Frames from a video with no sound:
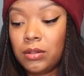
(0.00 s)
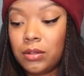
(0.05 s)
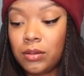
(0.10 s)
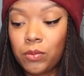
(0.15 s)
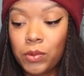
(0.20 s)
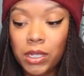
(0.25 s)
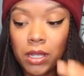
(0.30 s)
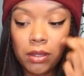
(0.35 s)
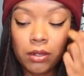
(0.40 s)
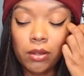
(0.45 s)

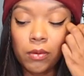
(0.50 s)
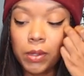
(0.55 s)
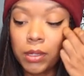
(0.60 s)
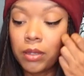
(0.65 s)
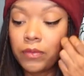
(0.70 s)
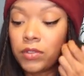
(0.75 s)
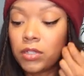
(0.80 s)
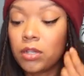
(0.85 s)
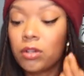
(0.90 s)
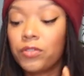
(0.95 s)
we all know I
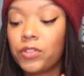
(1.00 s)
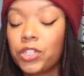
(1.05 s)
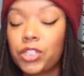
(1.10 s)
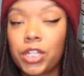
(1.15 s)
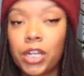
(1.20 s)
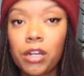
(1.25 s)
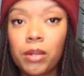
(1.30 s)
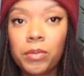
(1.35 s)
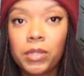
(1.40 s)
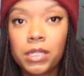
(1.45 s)
love to
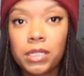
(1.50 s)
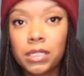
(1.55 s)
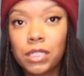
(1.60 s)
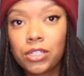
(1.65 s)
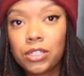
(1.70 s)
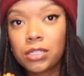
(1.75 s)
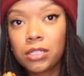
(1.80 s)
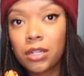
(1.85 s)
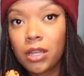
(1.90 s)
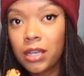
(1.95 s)
overshare because I
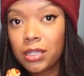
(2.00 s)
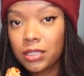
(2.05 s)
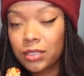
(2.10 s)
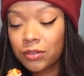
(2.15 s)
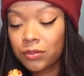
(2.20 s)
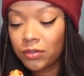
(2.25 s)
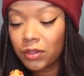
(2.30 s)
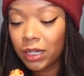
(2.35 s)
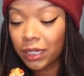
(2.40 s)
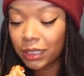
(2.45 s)
just lost
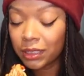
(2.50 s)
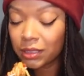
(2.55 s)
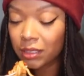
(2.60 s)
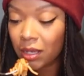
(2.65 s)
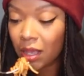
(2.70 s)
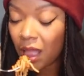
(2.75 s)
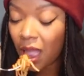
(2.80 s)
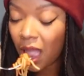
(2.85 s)
a friend.